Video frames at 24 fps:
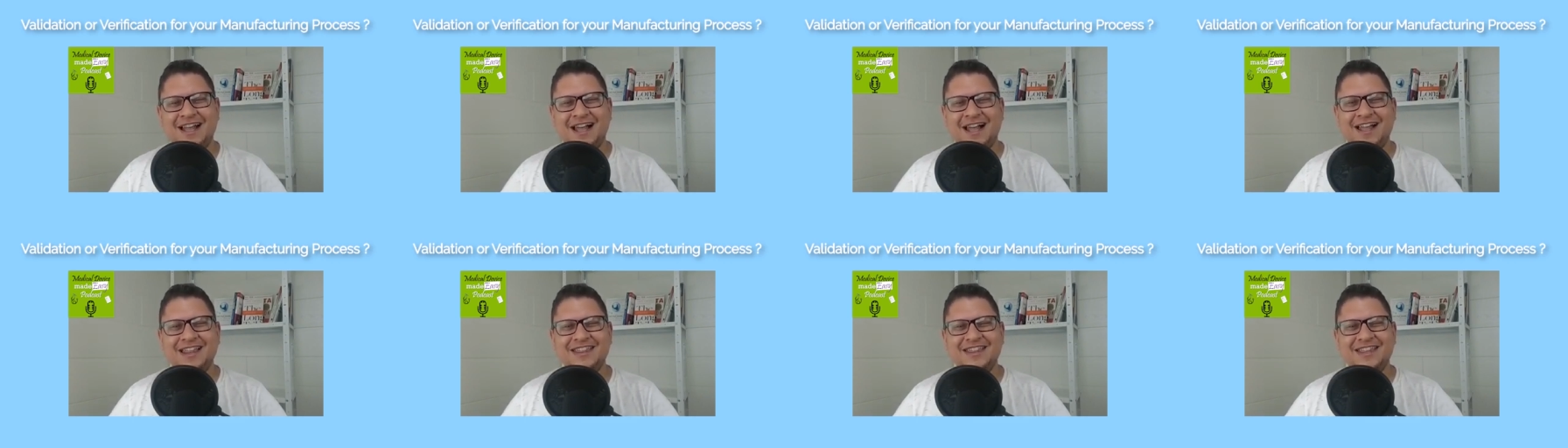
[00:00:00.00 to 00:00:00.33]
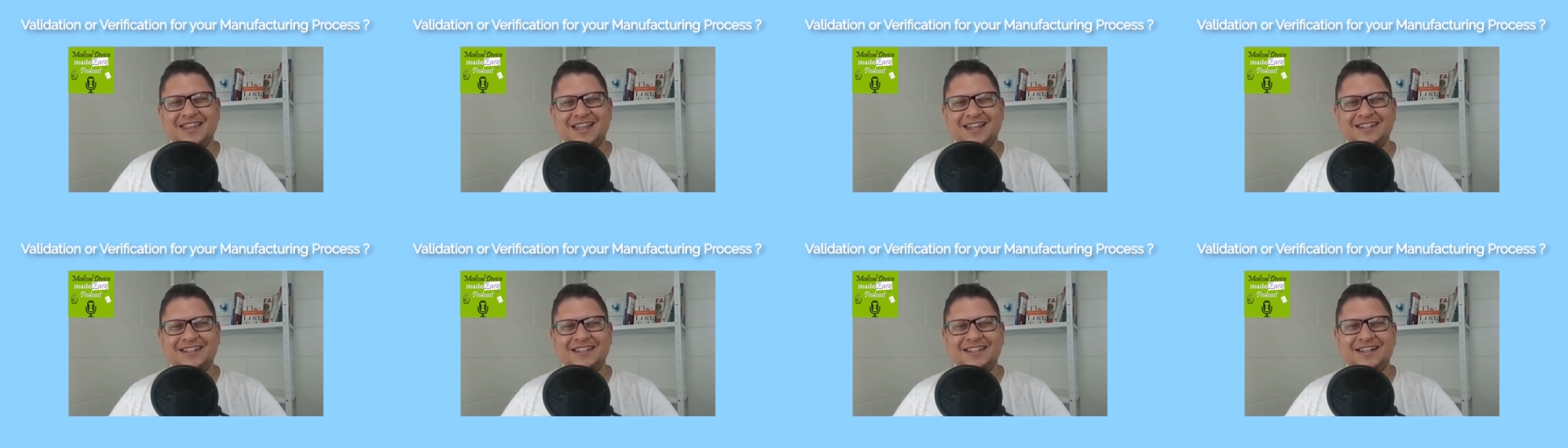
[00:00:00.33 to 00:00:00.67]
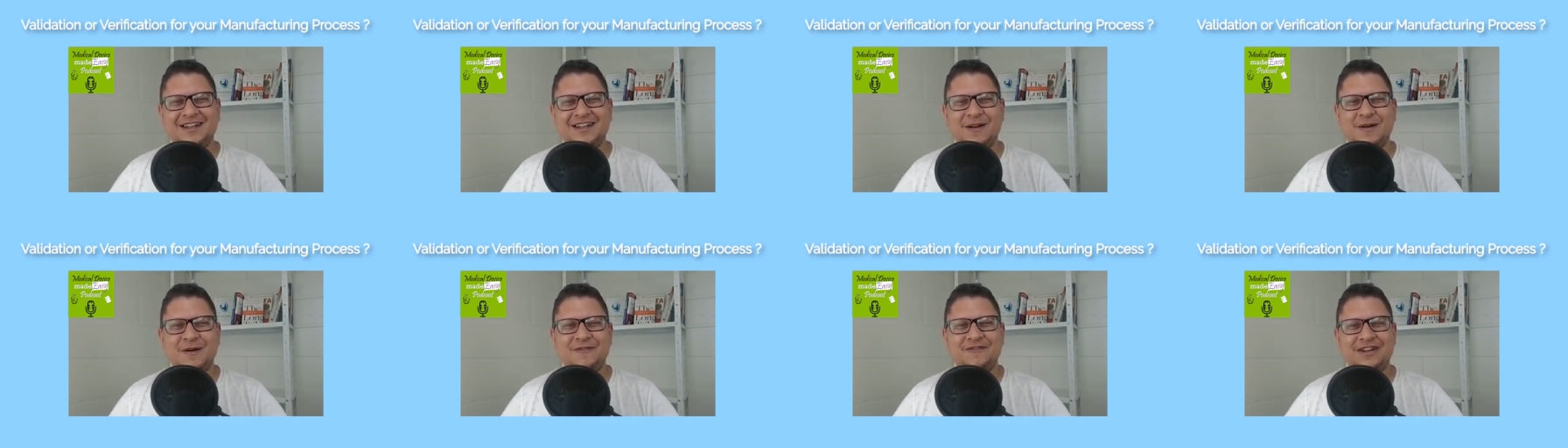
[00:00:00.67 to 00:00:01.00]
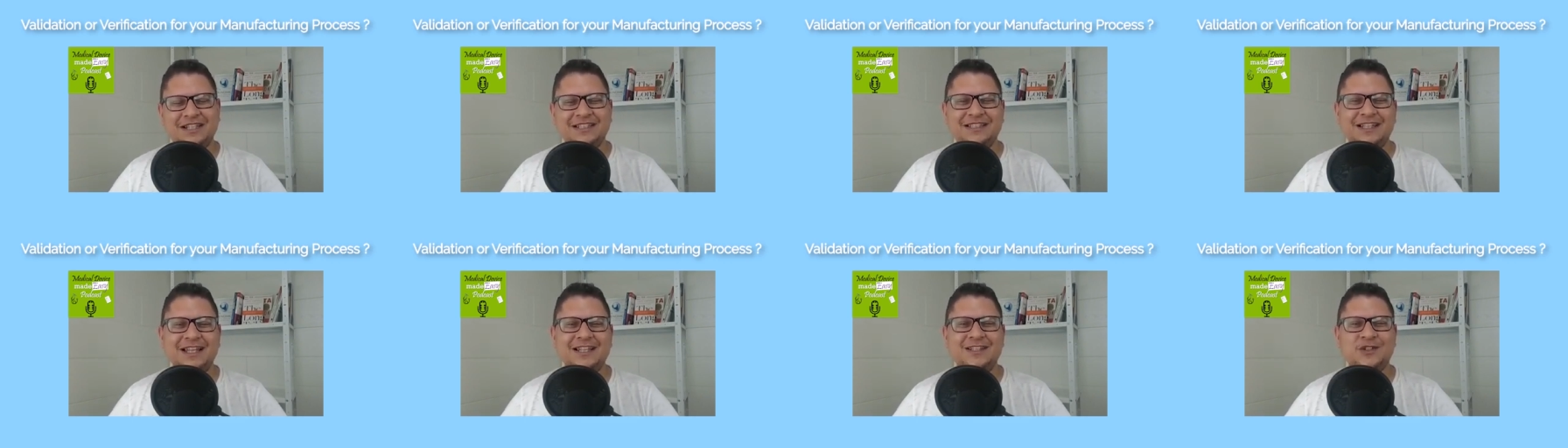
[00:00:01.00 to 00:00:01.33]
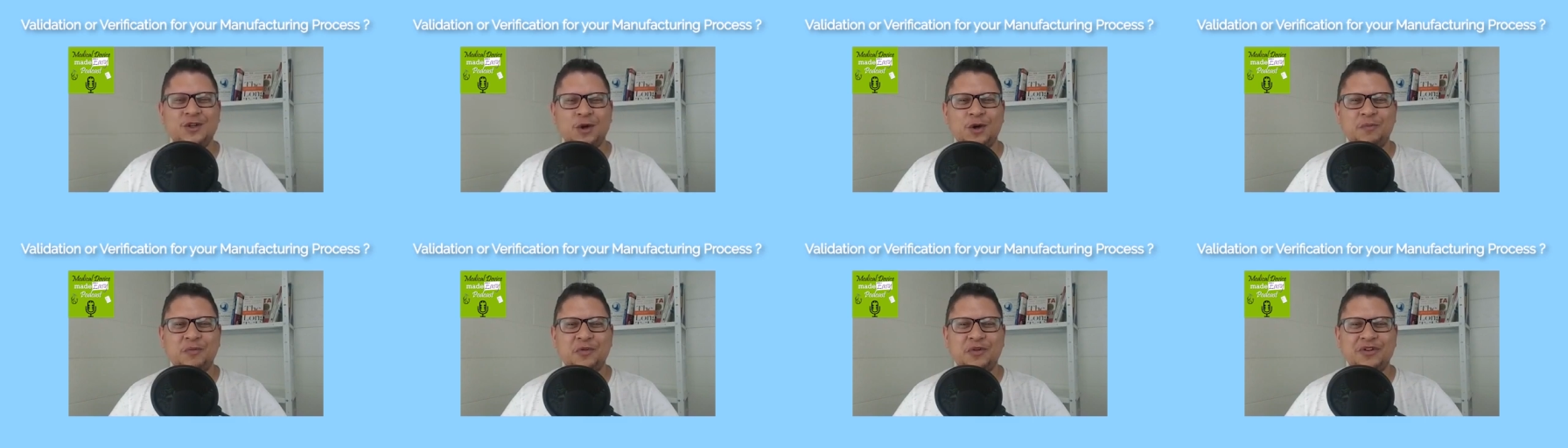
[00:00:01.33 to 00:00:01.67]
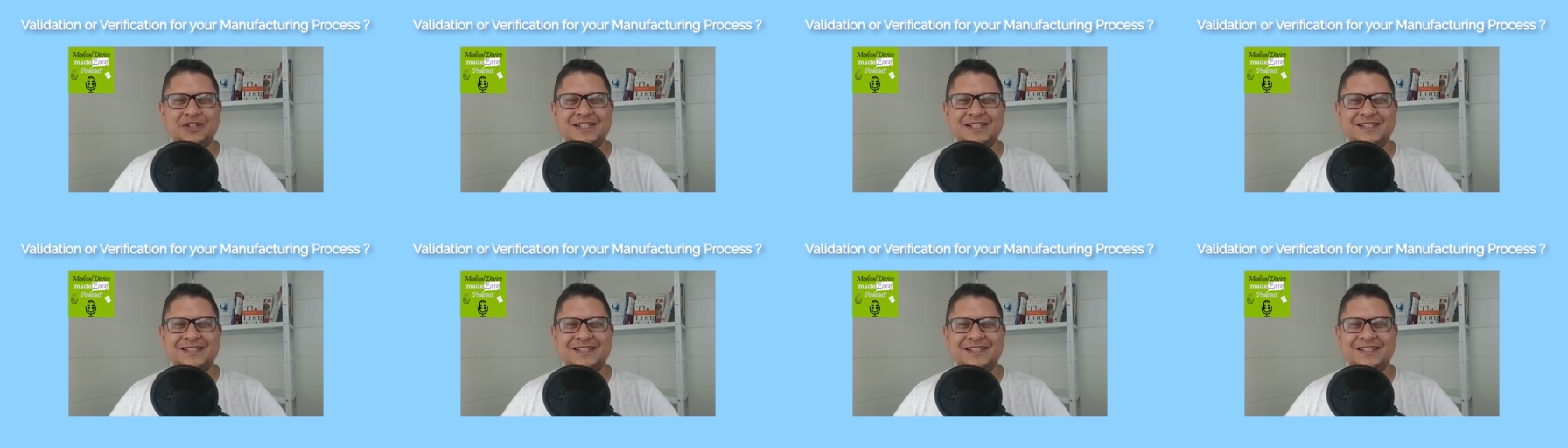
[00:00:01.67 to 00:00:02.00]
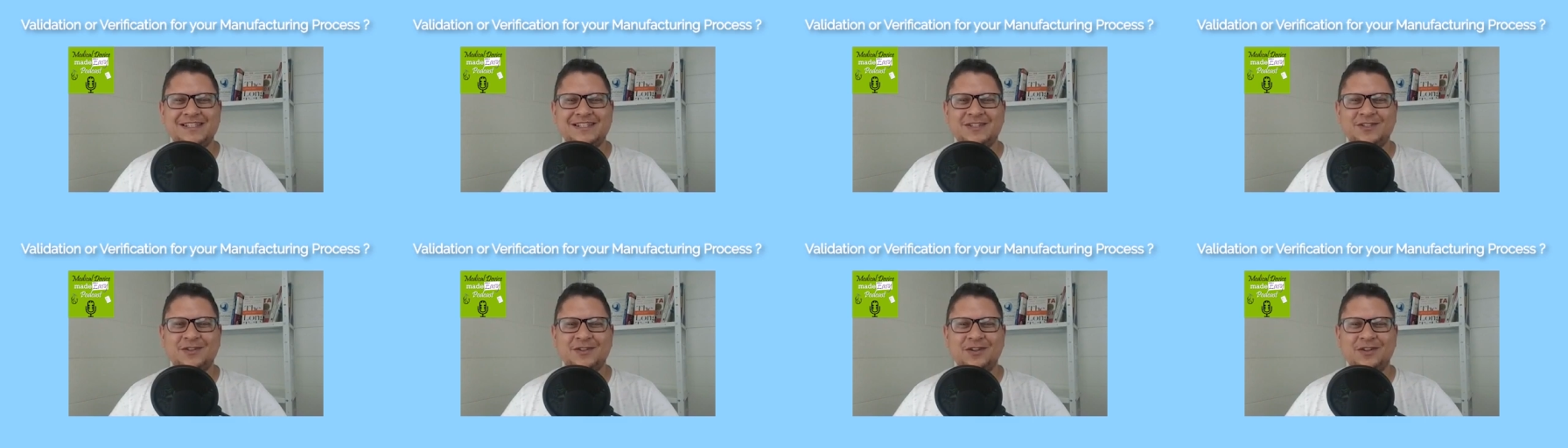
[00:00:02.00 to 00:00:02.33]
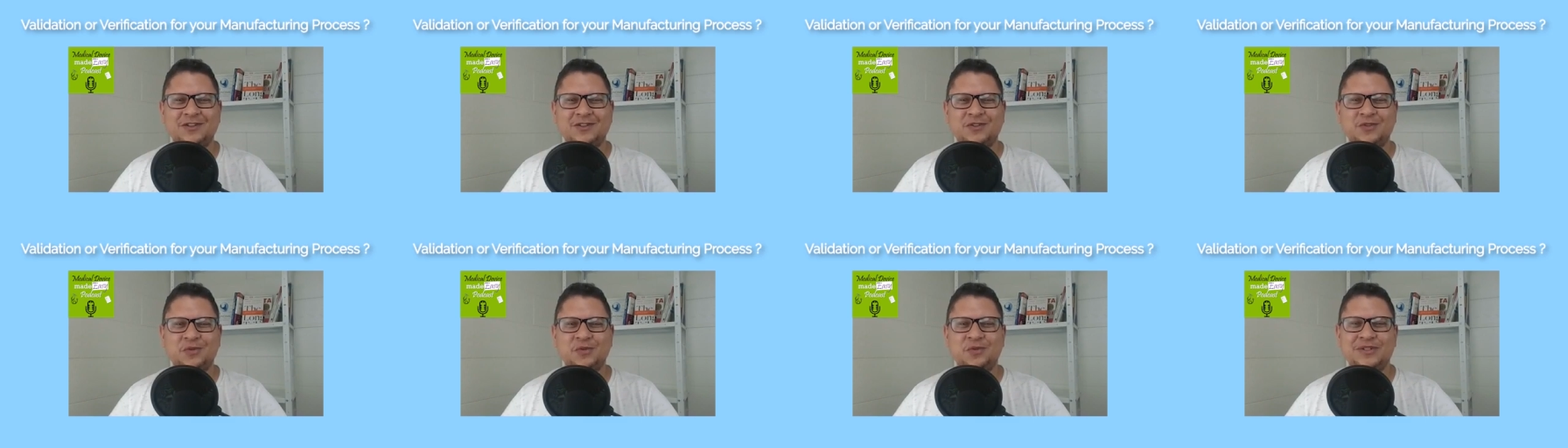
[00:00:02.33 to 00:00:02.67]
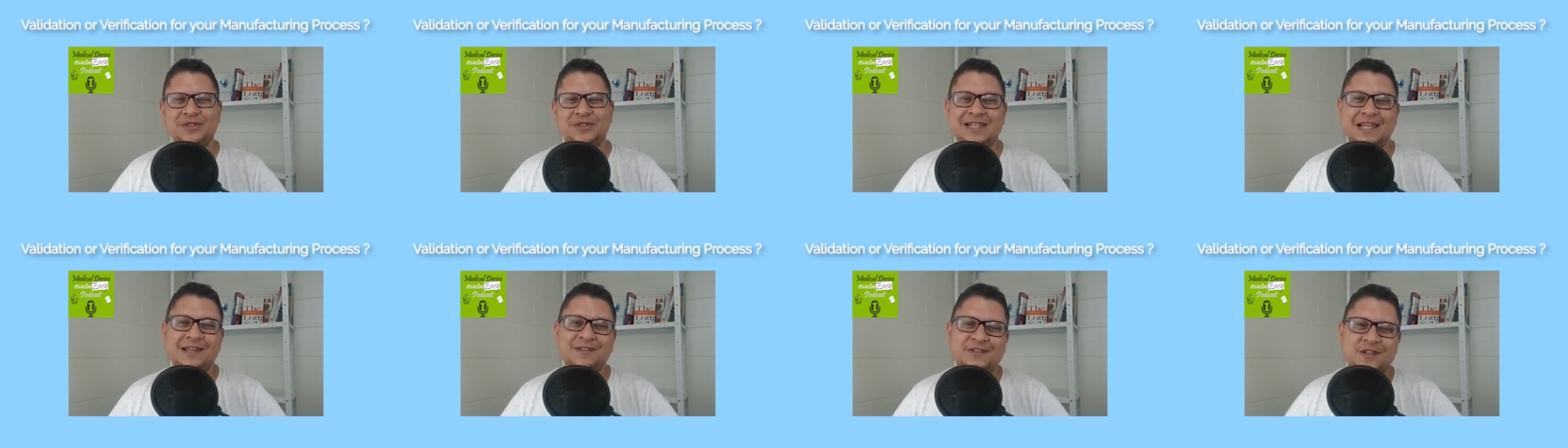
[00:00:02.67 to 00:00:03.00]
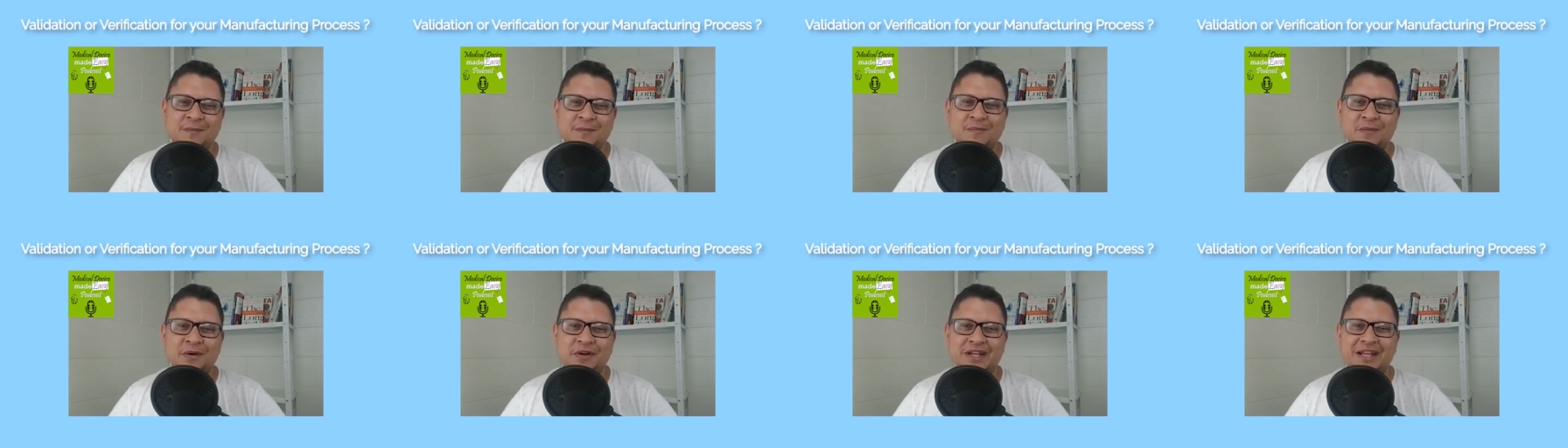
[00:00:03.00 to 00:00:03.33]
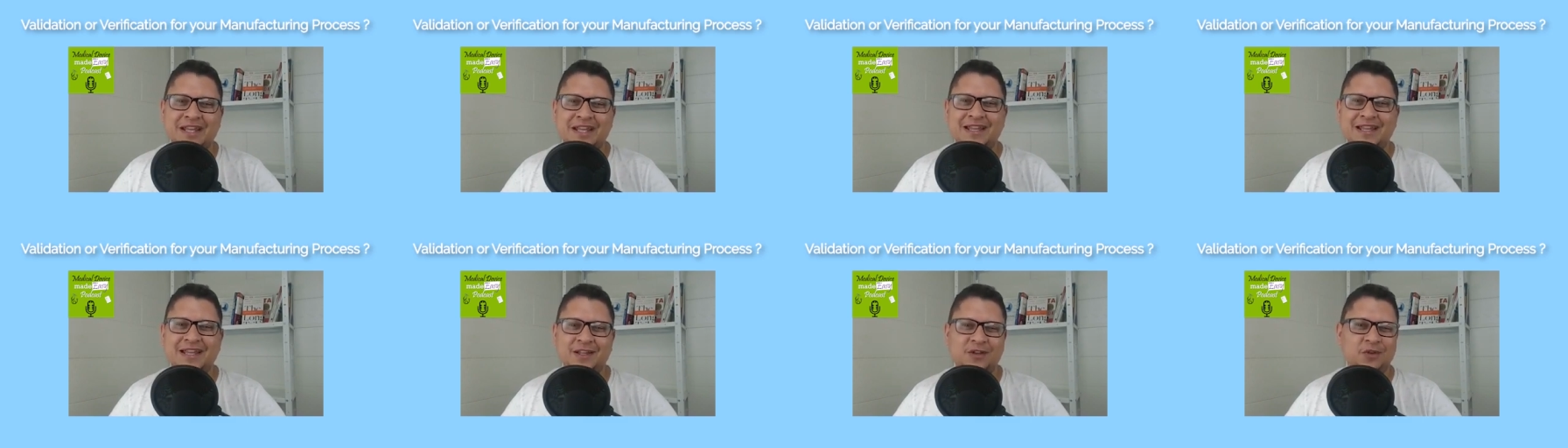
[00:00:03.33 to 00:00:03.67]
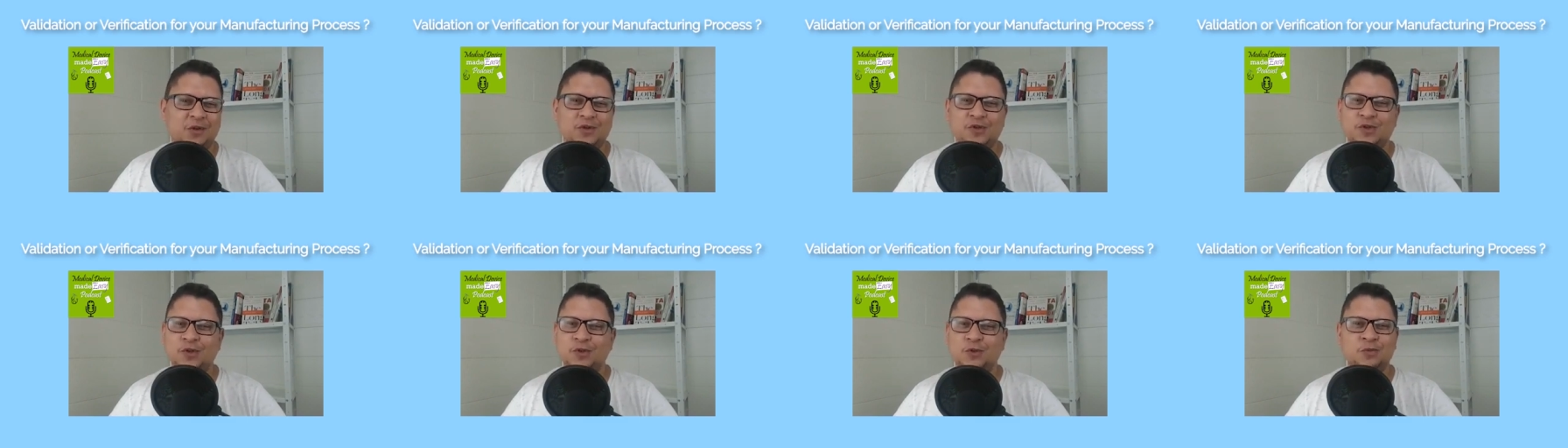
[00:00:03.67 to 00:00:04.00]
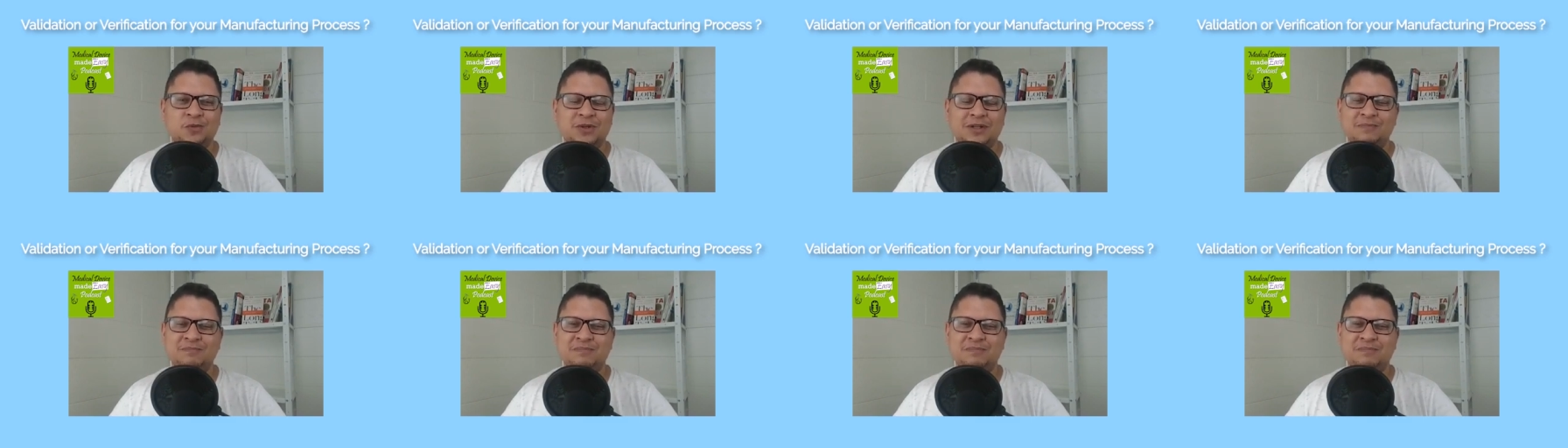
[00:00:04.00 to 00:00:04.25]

and then uh, validate your processes to to save some money and also to